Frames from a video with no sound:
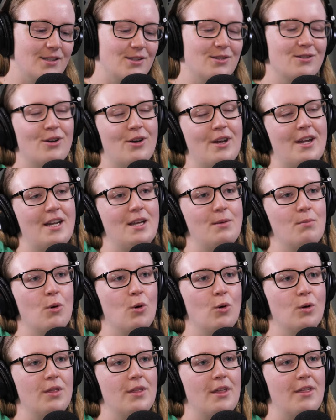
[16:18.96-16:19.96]
it's not
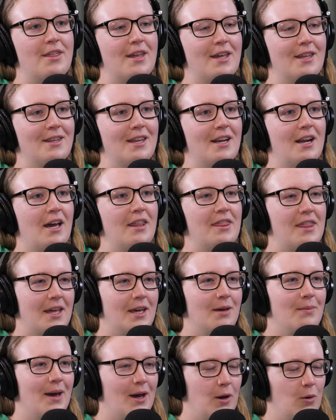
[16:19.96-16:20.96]
anymore the thing that I
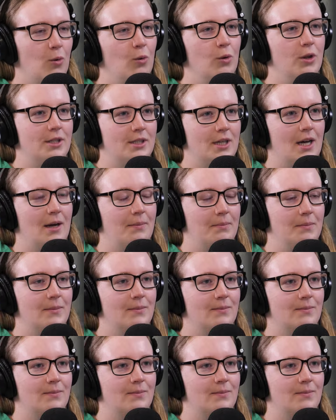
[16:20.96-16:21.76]
think about all the time.